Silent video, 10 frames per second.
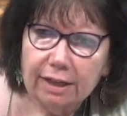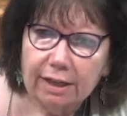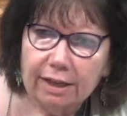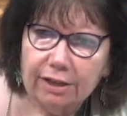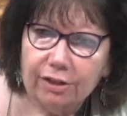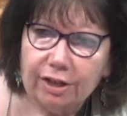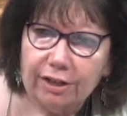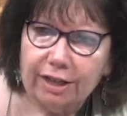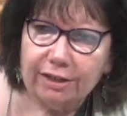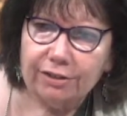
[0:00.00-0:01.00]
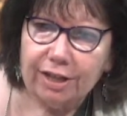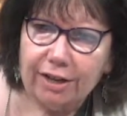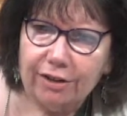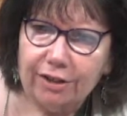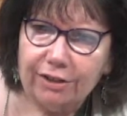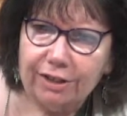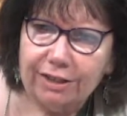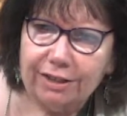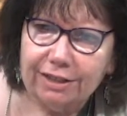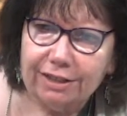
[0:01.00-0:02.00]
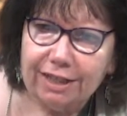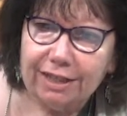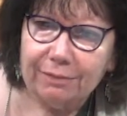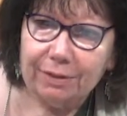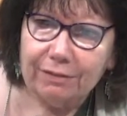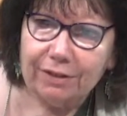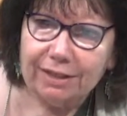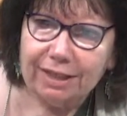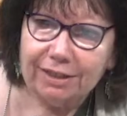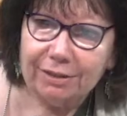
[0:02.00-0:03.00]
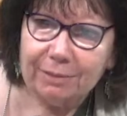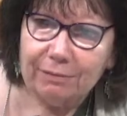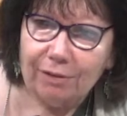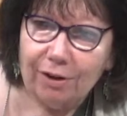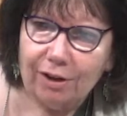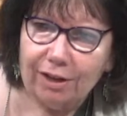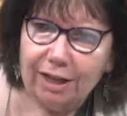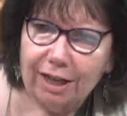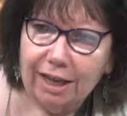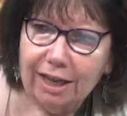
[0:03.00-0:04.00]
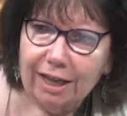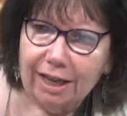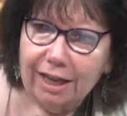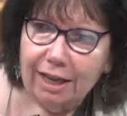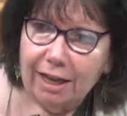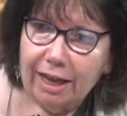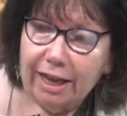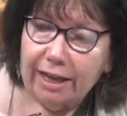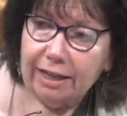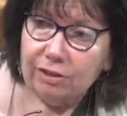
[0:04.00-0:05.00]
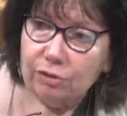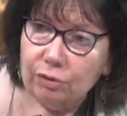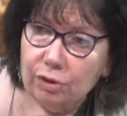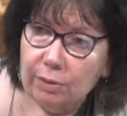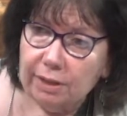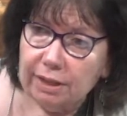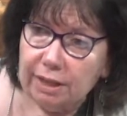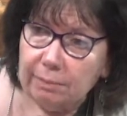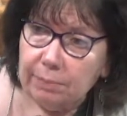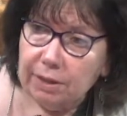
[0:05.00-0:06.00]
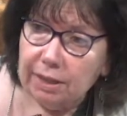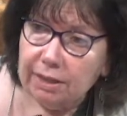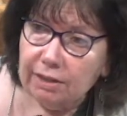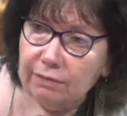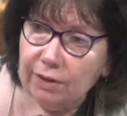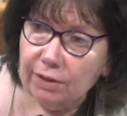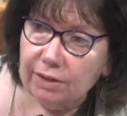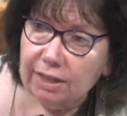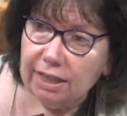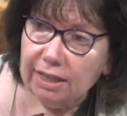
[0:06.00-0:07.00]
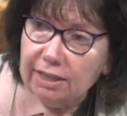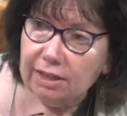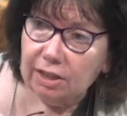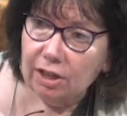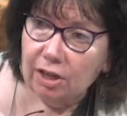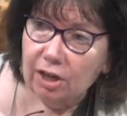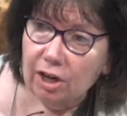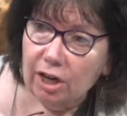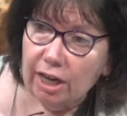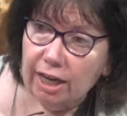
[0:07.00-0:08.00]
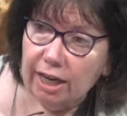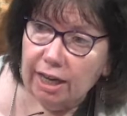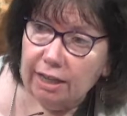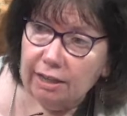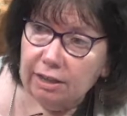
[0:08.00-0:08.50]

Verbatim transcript: You're not going to answer that, are you? Because it's like whatever I say is going to be wrong. And it's true, isn't it? Because the Pharisees, in